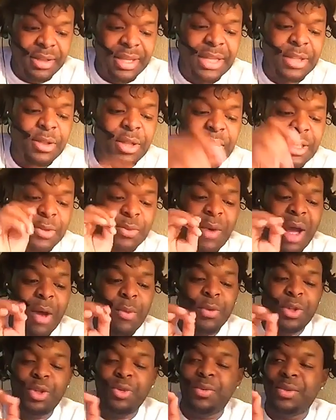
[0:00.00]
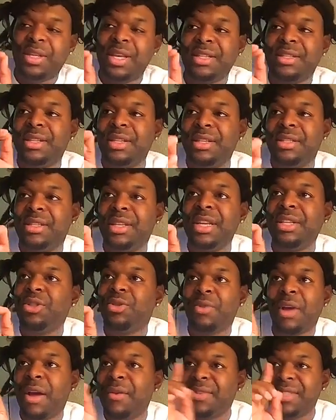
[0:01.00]
That's, that's why when you was asking the
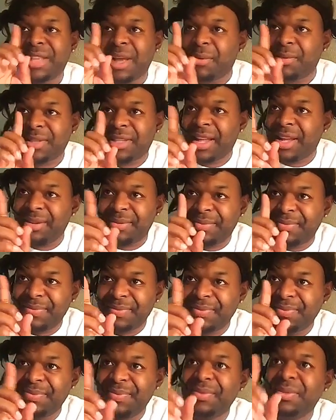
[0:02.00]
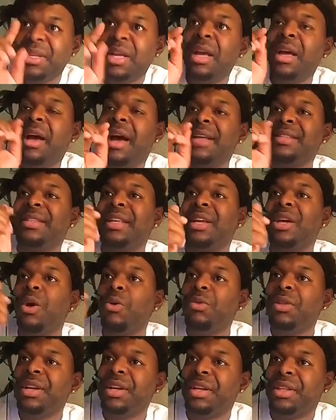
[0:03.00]
test drivers, I was like, mm-mm. I said,
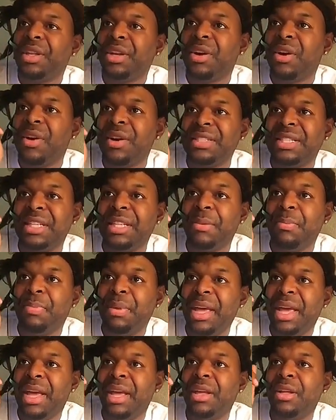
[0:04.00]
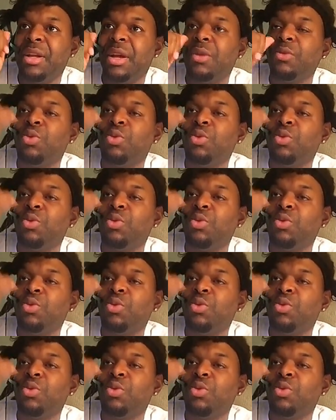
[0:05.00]
go look at the cars at the back.